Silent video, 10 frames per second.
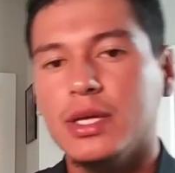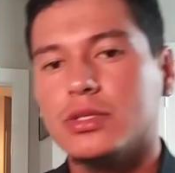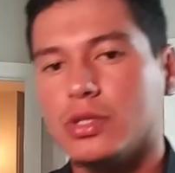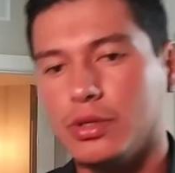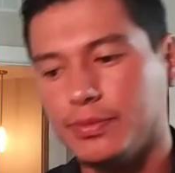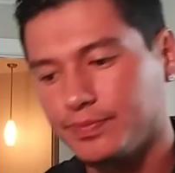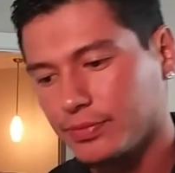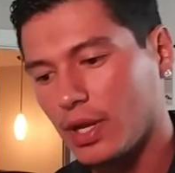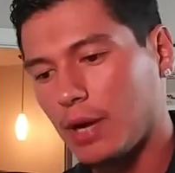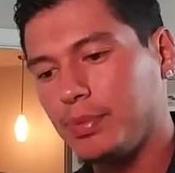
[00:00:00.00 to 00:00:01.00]
So
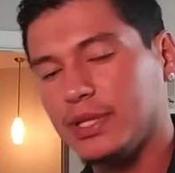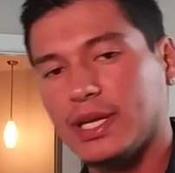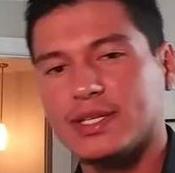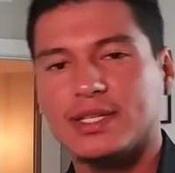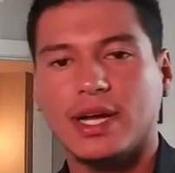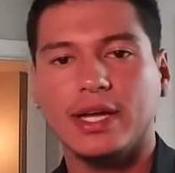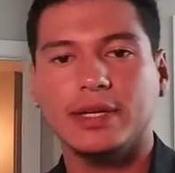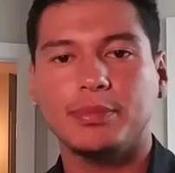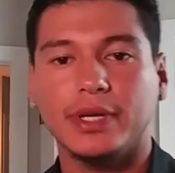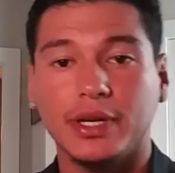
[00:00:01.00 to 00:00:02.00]
I'll put that
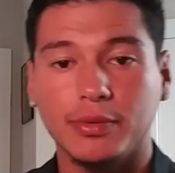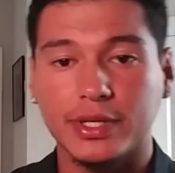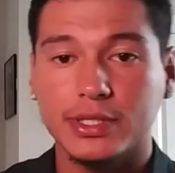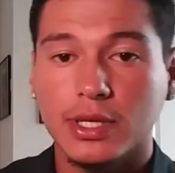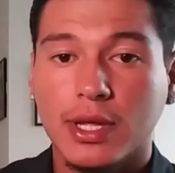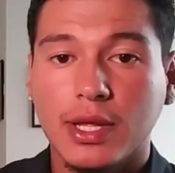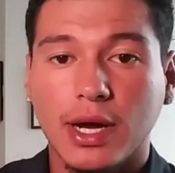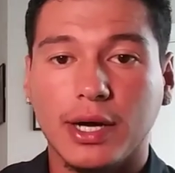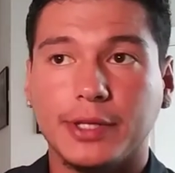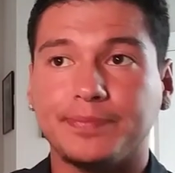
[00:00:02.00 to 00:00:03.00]
aside. But anyways,
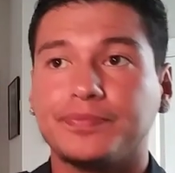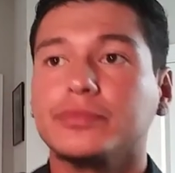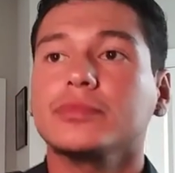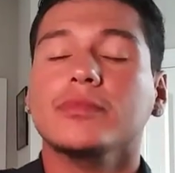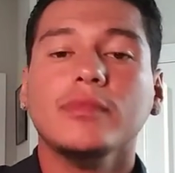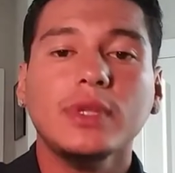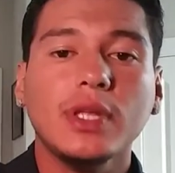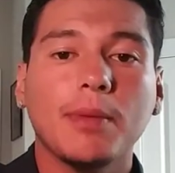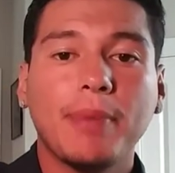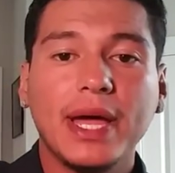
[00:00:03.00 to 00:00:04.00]
um,
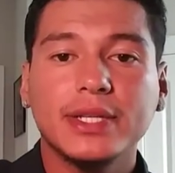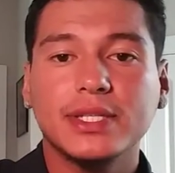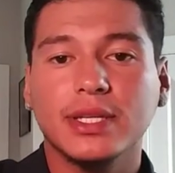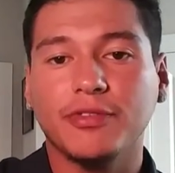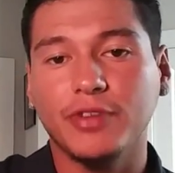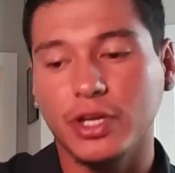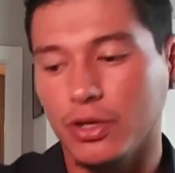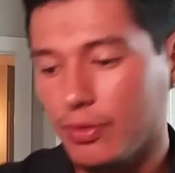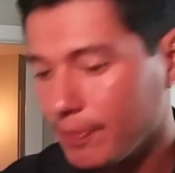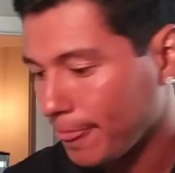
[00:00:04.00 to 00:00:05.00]
back to the
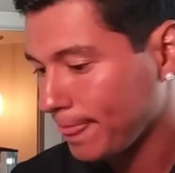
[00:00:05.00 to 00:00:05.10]
video.